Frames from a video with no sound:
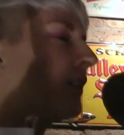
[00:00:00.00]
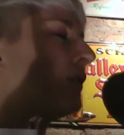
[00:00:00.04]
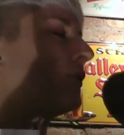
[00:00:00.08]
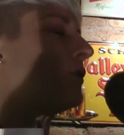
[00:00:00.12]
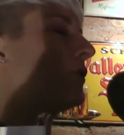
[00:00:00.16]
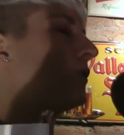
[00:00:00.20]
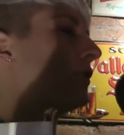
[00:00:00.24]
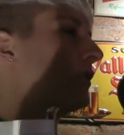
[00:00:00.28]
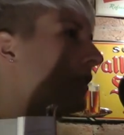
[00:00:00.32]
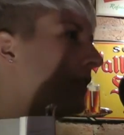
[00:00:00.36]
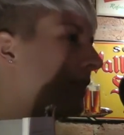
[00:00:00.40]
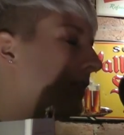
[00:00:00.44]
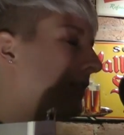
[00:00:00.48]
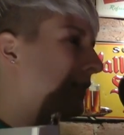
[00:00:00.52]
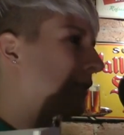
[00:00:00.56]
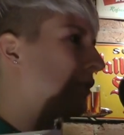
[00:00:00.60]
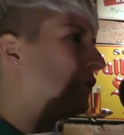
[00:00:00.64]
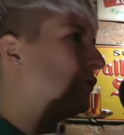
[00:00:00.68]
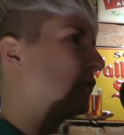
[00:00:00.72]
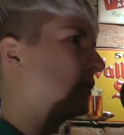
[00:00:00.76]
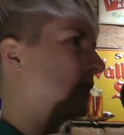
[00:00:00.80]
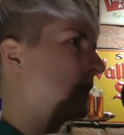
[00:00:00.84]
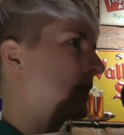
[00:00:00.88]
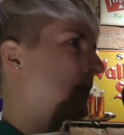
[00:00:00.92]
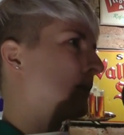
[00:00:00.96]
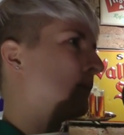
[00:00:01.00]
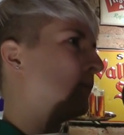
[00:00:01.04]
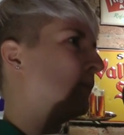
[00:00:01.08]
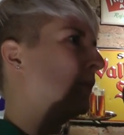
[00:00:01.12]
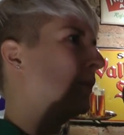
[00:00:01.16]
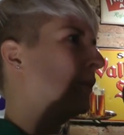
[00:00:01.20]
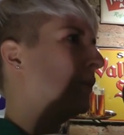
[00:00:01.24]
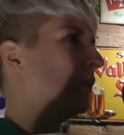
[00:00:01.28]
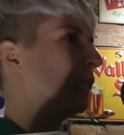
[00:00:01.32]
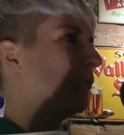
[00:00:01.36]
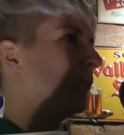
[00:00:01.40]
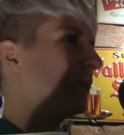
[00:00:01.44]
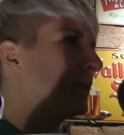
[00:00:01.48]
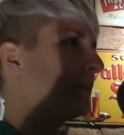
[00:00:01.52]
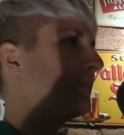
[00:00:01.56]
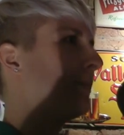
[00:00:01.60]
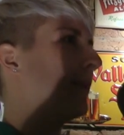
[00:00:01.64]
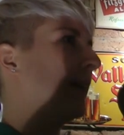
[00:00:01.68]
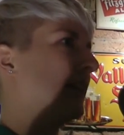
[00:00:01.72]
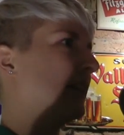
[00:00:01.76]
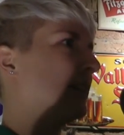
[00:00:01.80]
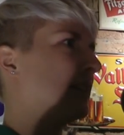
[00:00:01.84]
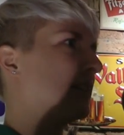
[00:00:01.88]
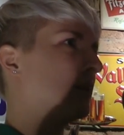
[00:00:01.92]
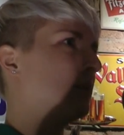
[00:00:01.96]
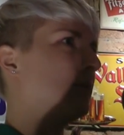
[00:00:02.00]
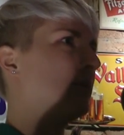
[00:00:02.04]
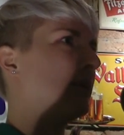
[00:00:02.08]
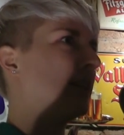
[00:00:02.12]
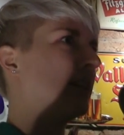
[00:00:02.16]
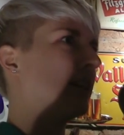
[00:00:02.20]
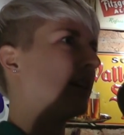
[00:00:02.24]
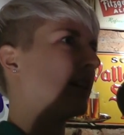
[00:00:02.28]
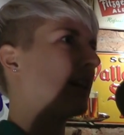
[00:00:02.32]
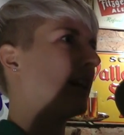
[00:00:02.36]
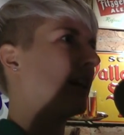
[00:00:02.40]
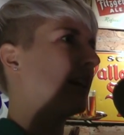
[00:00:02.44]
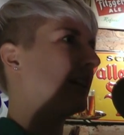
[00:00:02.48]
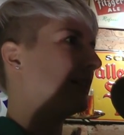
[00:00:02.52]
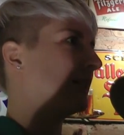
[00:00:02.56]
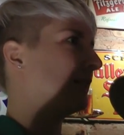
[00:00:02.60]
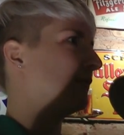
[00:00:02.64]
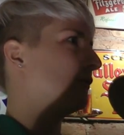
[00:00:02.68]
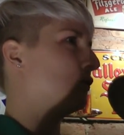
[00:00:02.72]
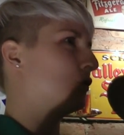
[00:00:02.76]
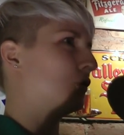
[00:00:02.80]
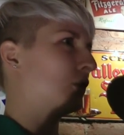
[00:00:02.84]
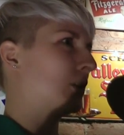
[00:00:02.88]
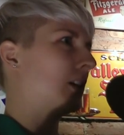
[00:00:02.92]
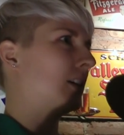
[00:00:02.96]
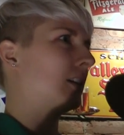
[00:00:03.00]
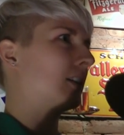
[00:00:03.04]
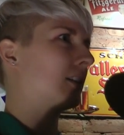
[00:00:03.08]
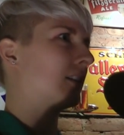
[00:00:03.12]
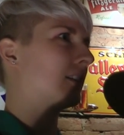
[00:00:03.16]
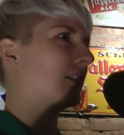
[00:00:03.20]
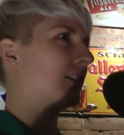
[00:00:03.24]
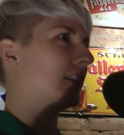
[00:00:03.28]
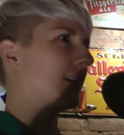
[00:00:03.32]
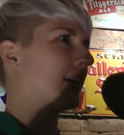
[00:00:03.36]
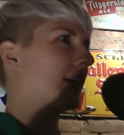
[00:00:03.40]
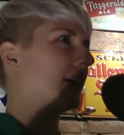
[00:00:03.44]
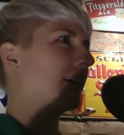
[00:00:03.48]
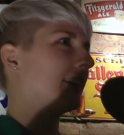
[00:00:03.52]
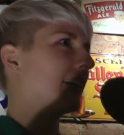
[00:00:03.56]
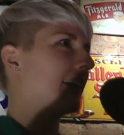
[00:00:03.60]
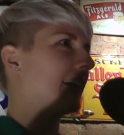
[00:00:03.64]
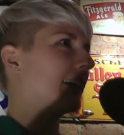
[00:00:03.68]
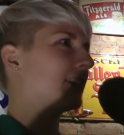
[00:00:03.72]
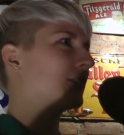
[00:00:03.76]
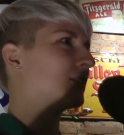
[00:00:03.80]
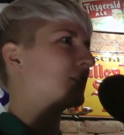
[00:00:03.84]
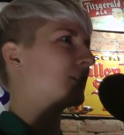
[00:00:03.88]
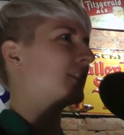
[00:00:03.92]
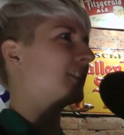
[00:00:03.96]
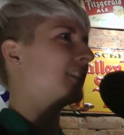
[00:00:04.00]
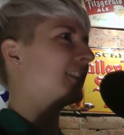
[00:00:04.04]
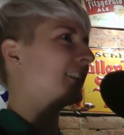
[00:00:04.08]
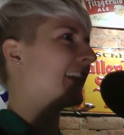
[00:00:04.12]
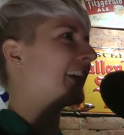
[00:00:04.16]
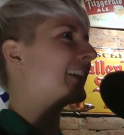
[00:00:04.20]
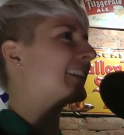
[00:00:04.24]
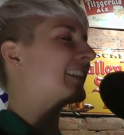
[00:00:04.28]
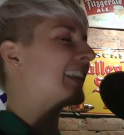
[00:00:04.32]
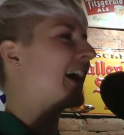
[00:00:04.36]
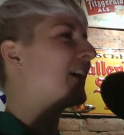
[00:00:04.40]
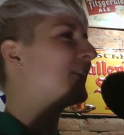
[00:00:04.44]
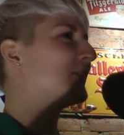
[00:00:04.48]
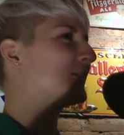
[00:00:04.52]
understood in the dream was meant to be a kind of drug that I liked.